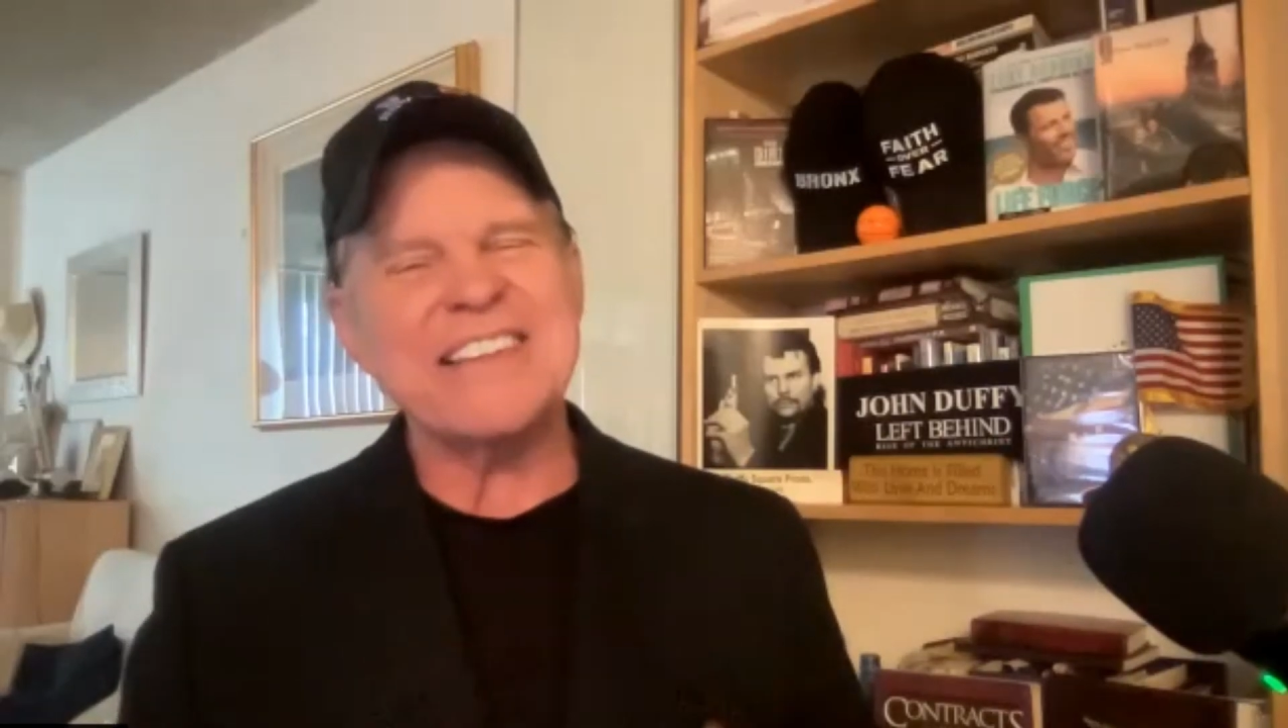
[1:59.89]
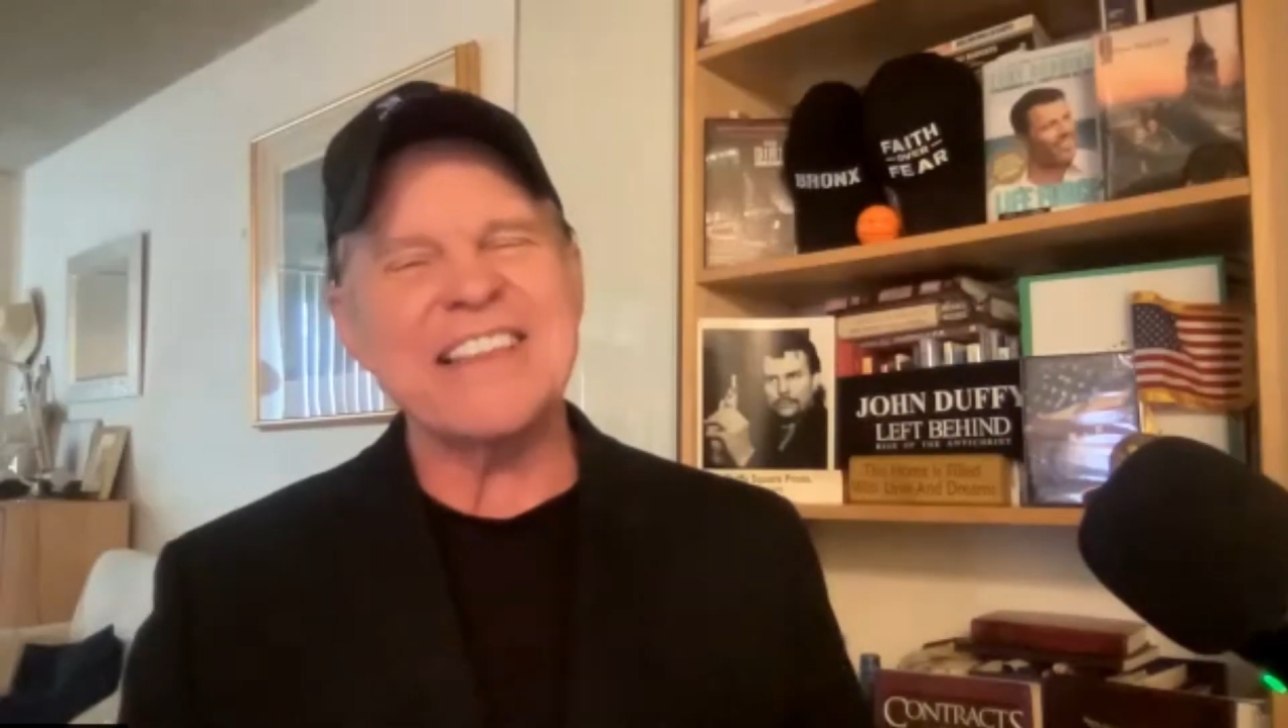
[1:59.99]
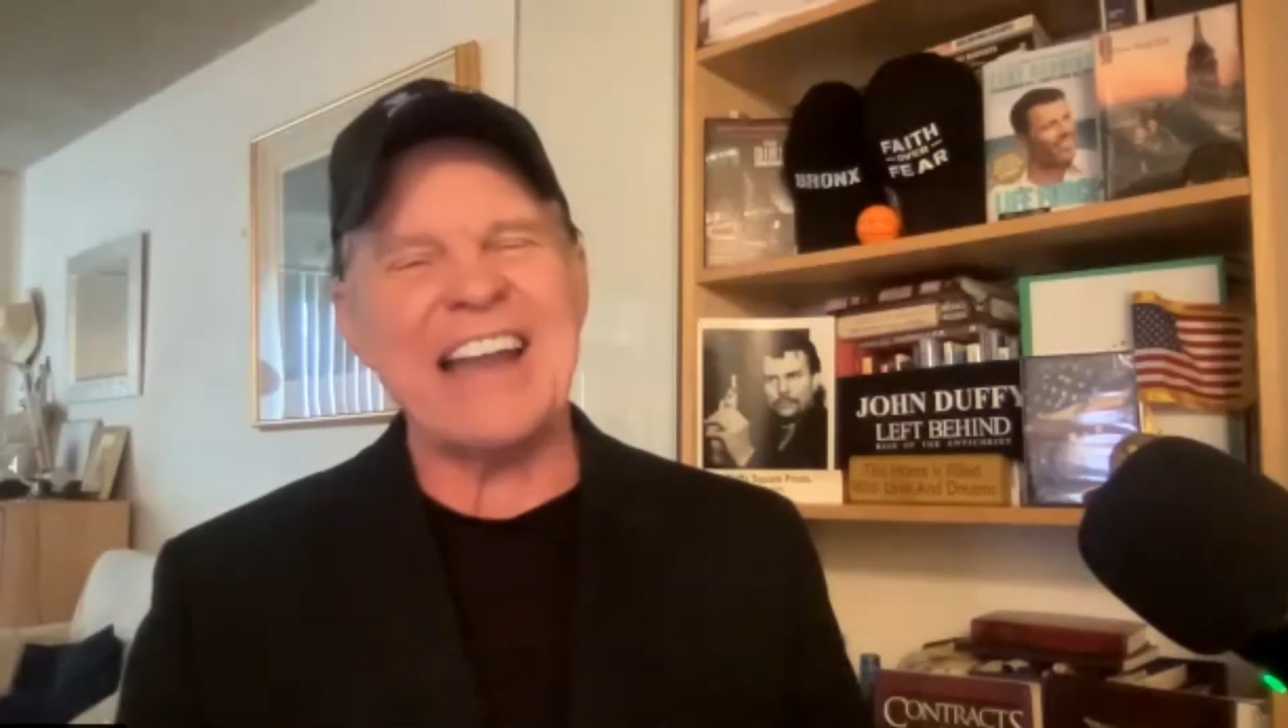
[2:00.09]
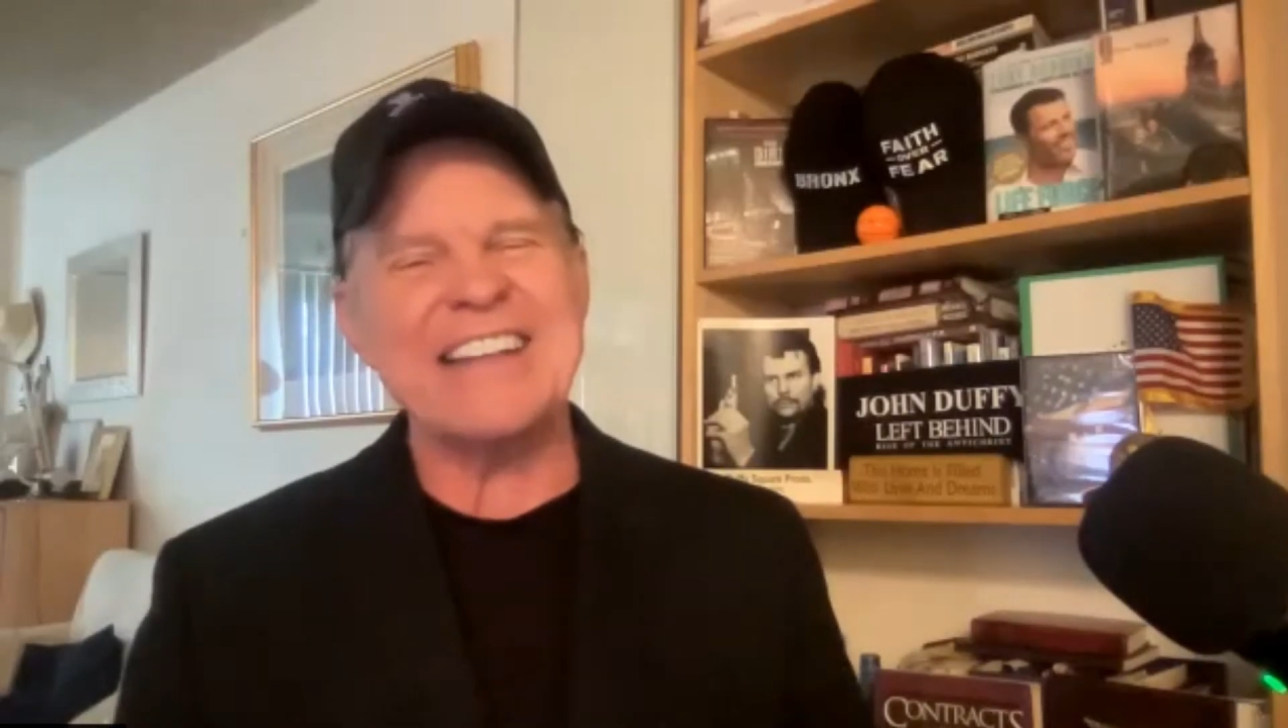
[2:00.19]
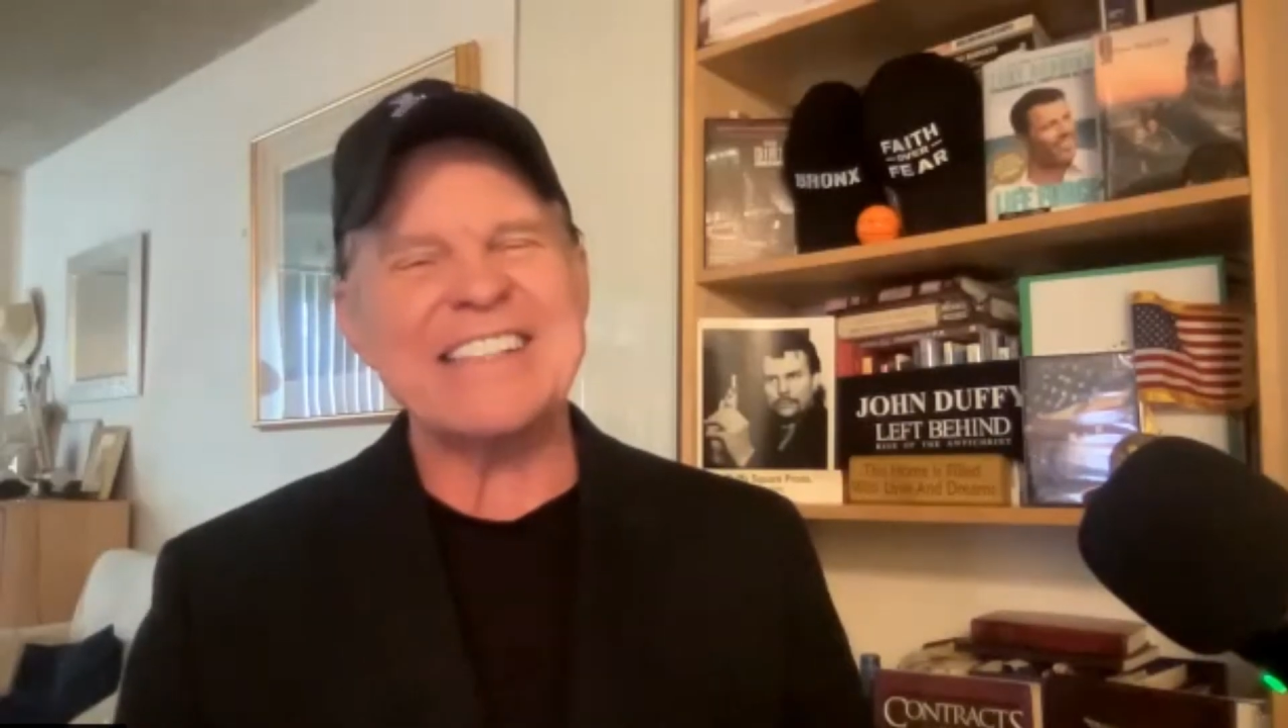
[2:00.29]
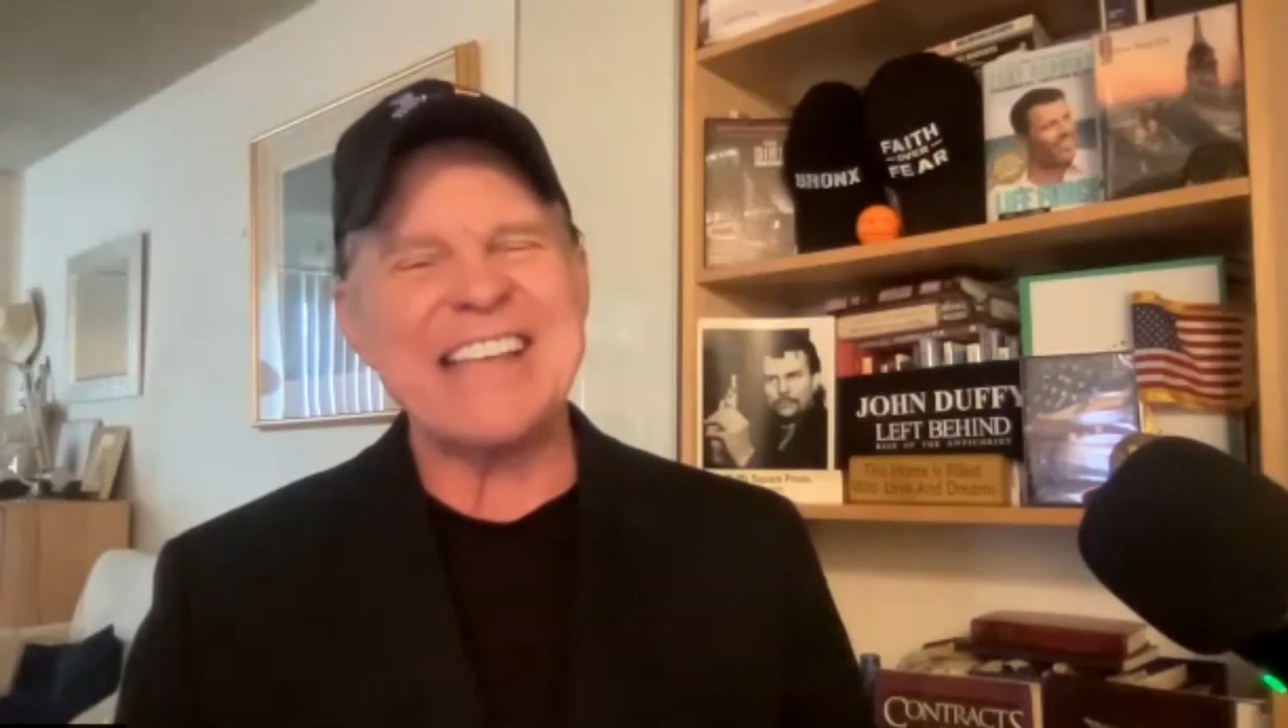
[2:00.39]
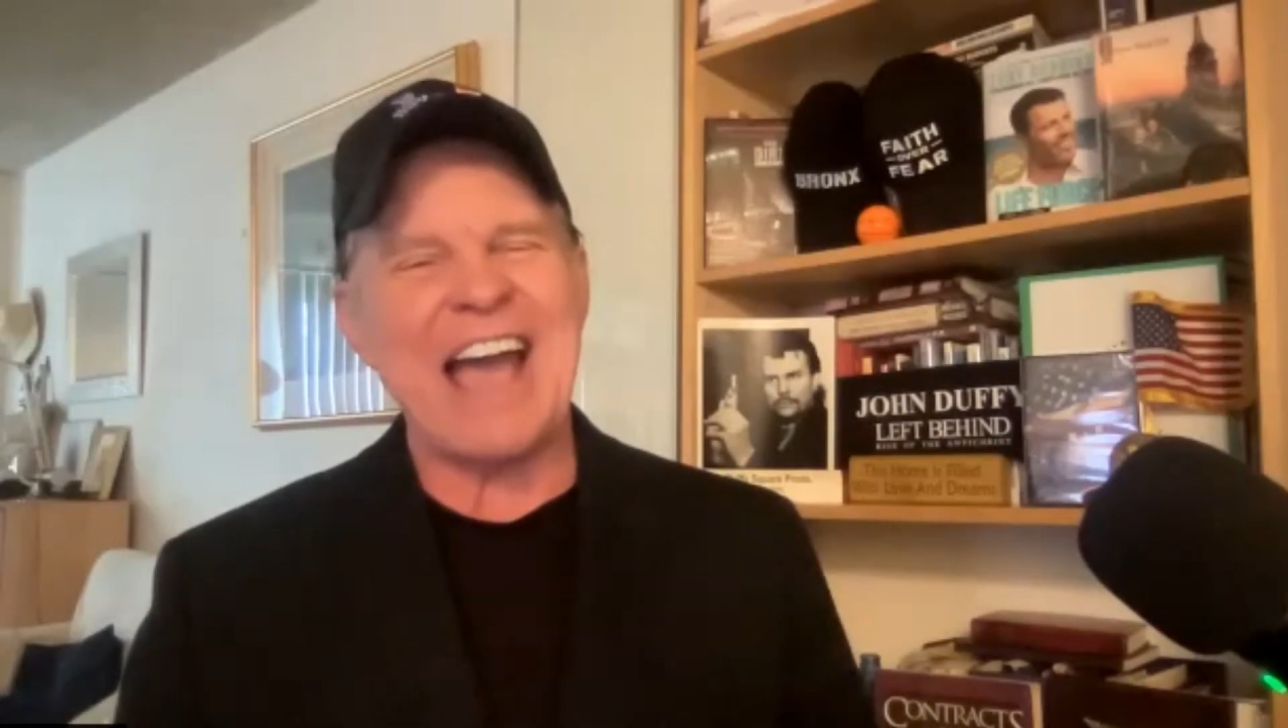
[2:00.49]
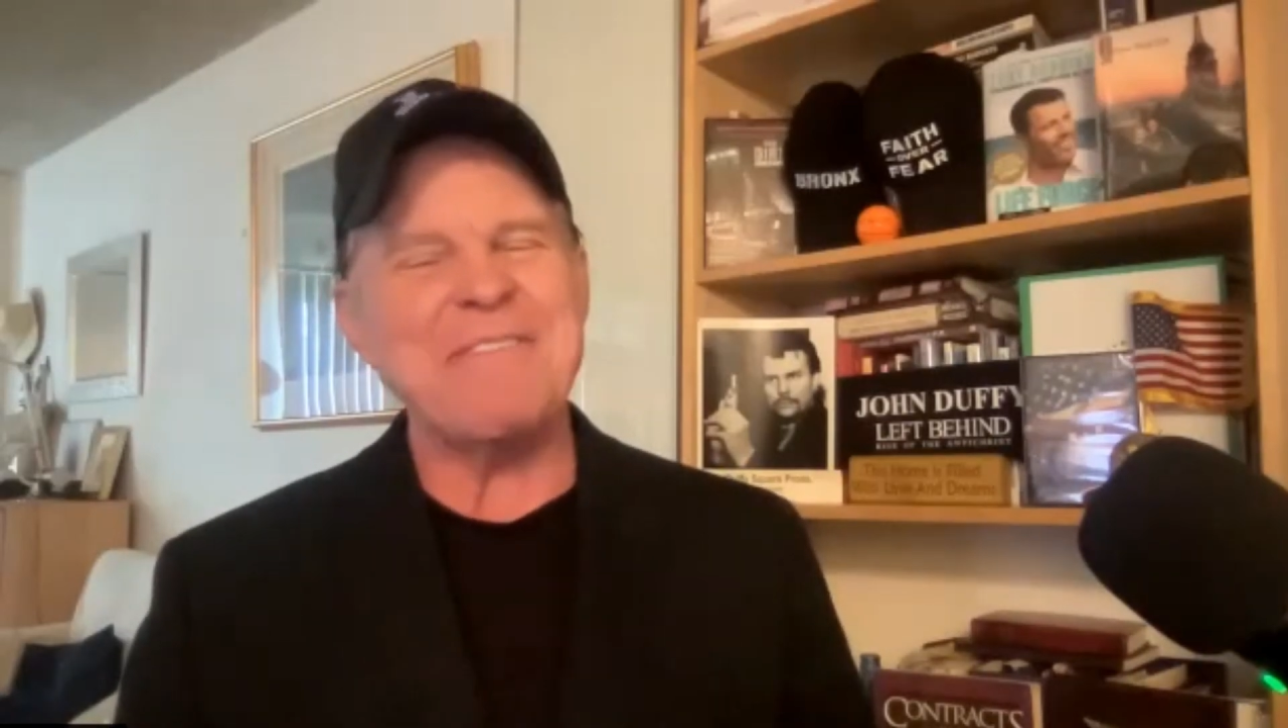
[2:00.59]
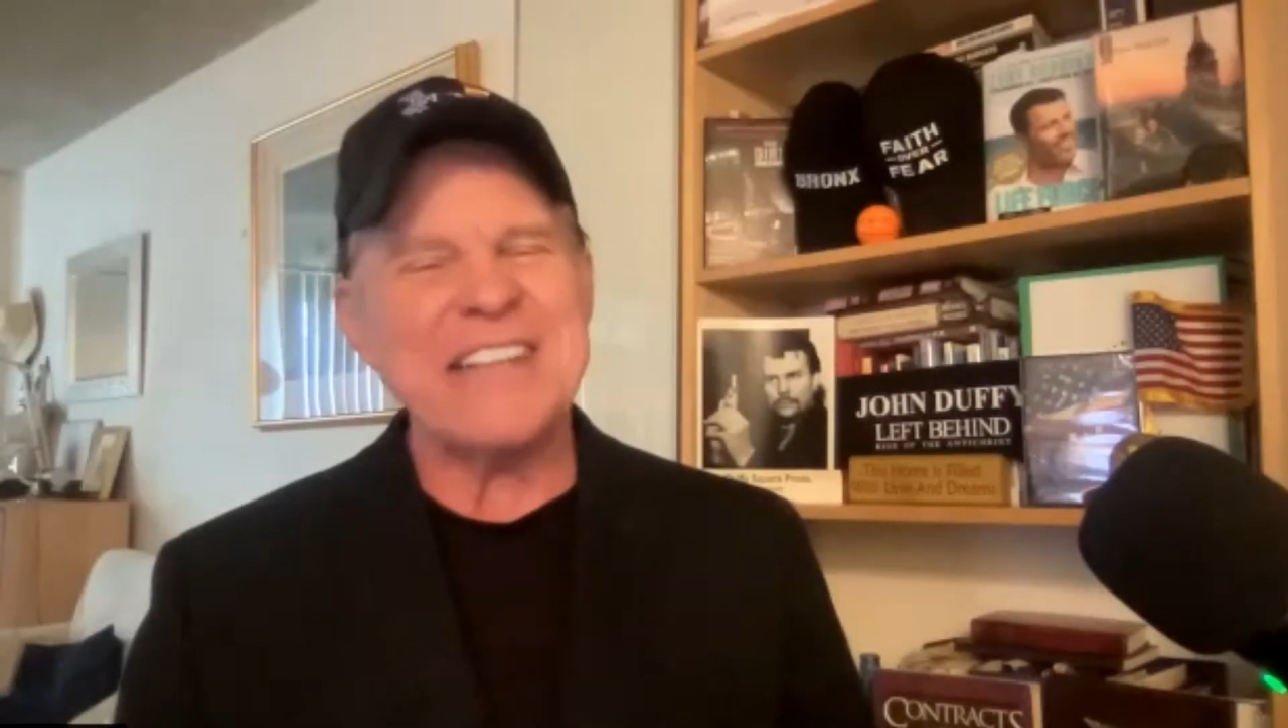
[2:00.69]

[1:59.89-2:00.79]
lot of time,